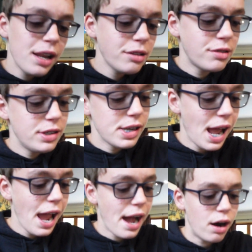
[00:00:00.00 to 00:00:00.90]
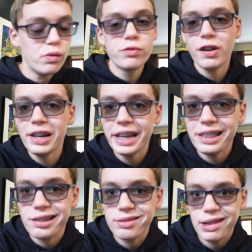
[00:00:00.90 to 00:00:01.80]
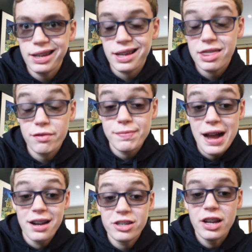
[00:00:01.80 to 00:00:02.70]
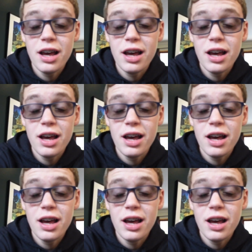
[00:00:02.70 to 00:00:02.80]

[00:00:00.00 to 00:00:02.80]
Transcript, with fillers: is now Friday the twenty-ninth of March.